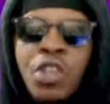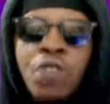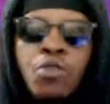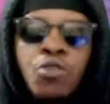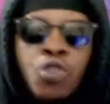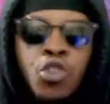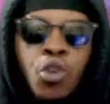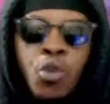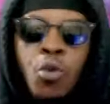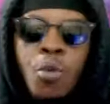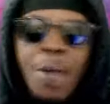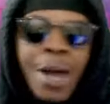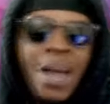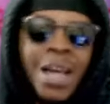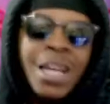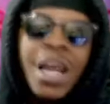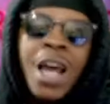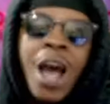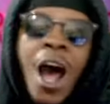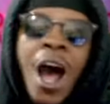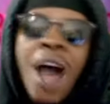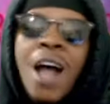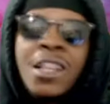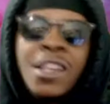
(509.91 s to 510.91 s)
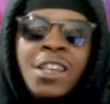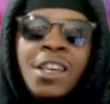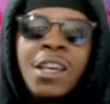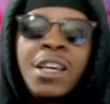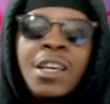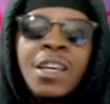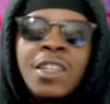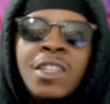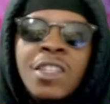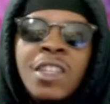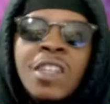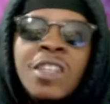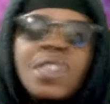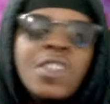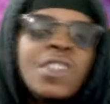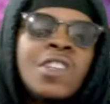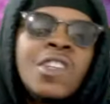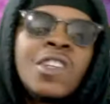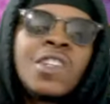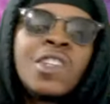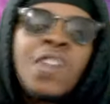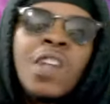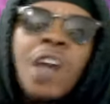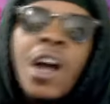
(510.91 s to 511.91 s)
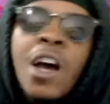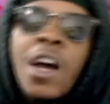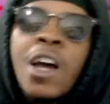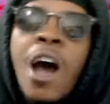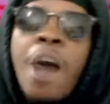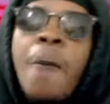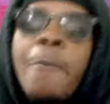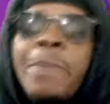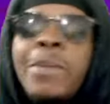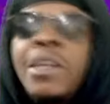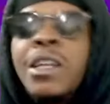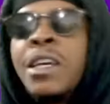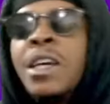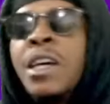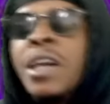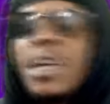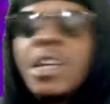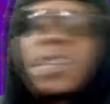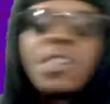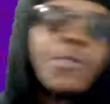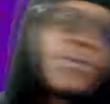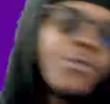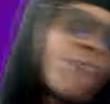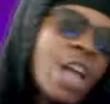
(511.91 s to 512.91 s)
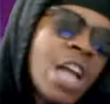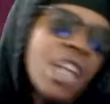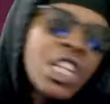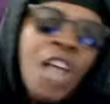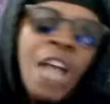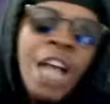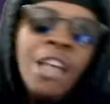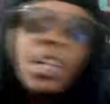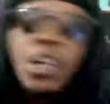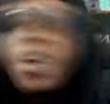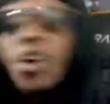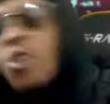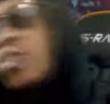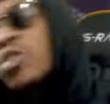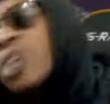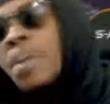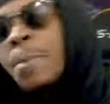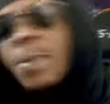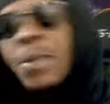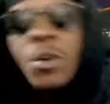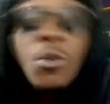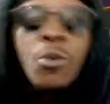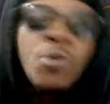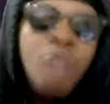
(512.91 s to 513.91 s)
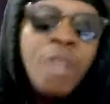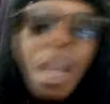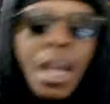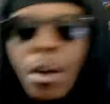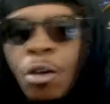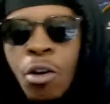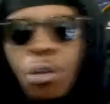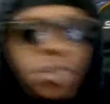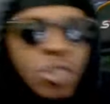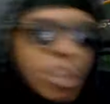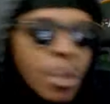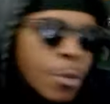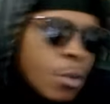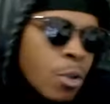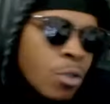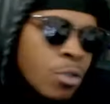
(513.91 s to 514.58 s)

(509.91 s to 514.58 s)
doing my content because this is a, a company. It's a franchise. It goes up, it goes down, goes up, goes